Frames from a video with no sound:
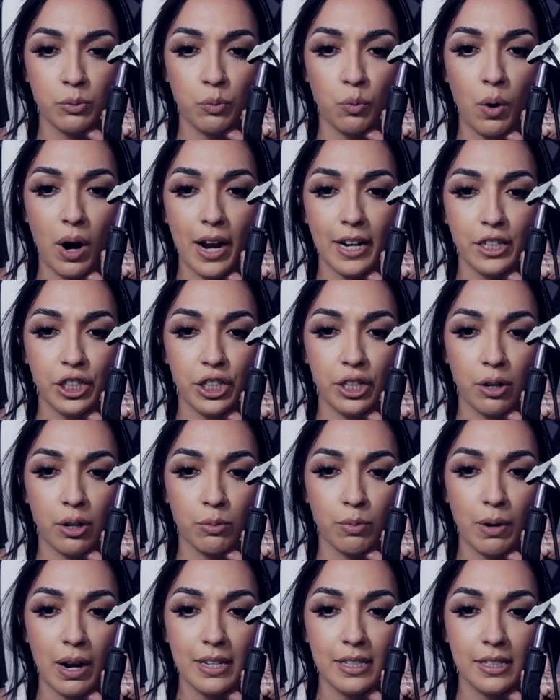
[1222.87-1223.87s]
why cheer a
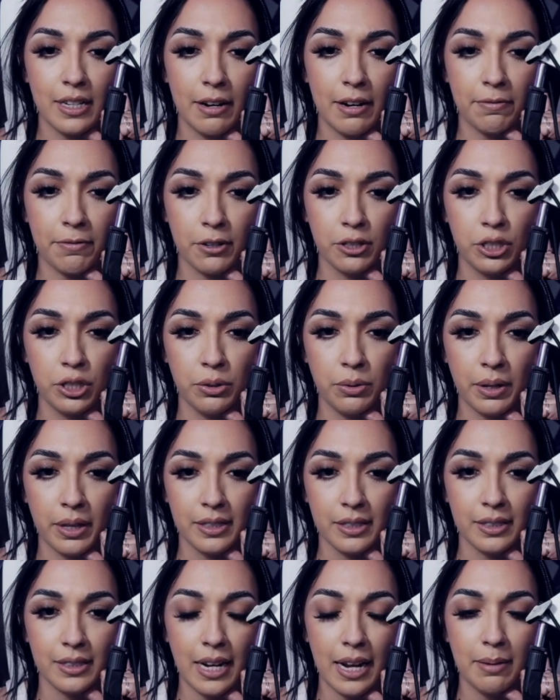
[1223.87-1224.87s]
red state for doing the
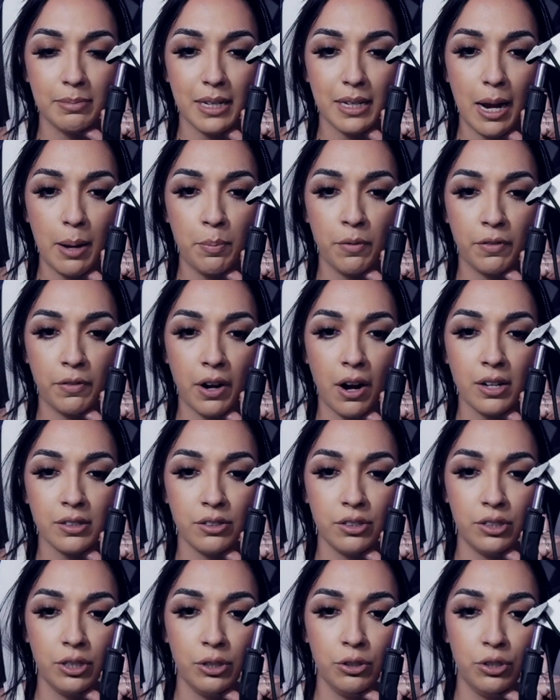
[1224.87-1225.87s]
same type of
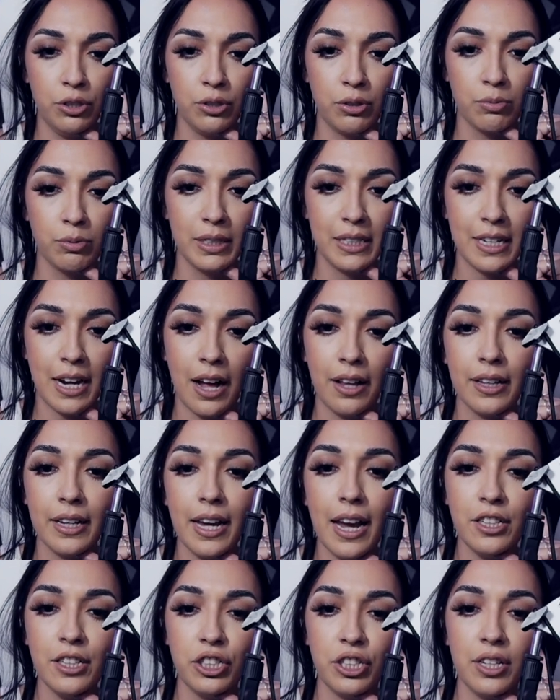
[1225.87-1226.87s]
constitutional
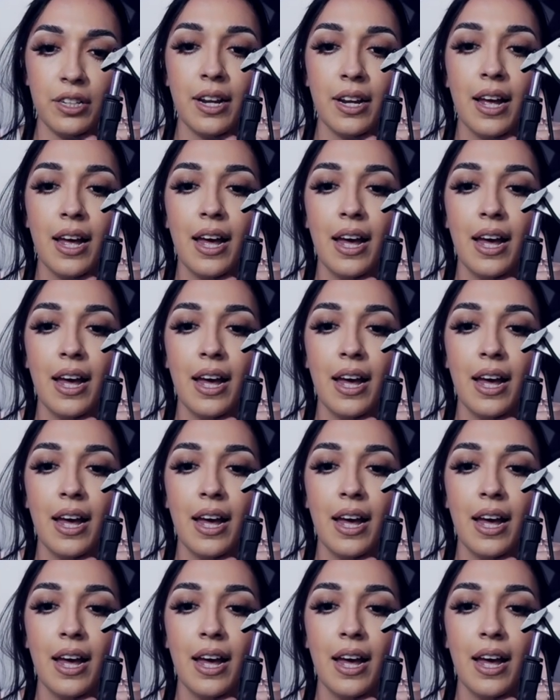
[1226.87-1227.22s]
retaliation?